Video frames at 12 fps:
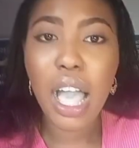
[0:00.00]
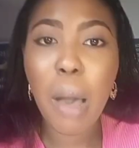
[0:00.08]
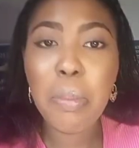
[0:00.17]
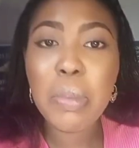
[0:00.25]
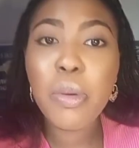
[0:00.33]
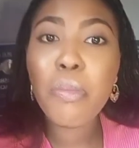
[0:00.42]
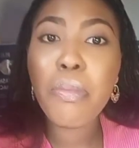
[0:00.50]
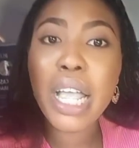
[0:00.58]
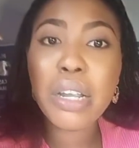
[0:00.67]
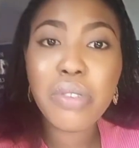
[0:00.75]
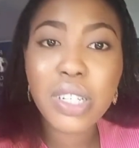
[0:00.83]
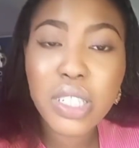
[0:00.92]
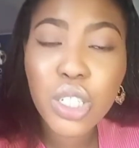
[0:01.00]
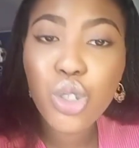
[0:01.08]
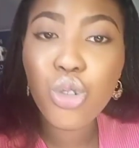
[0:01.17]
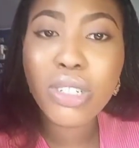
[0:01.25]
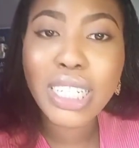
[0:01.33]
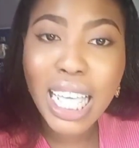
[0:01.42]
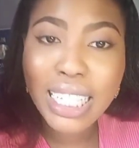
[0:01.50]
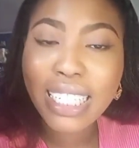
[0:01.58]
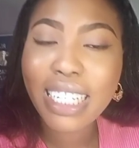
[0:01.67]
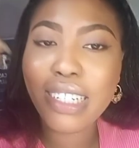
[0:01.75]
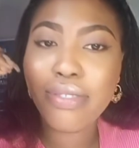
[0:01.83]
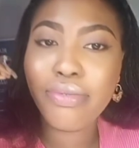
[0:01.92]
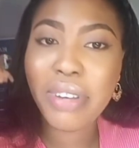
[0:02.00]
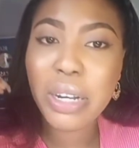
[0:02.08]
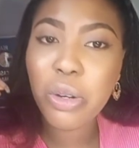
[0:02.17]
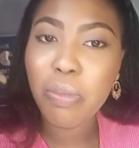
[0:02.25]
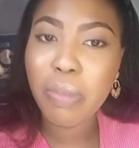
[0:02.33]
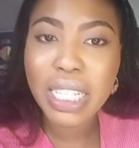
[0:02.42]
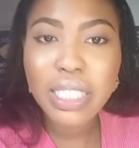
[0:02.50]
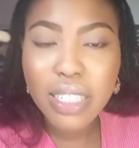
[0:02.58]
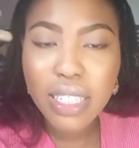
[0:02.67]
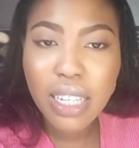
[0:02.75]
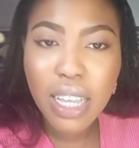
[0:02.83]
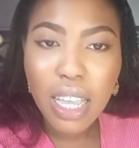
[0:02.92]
Are people migrating to that environment?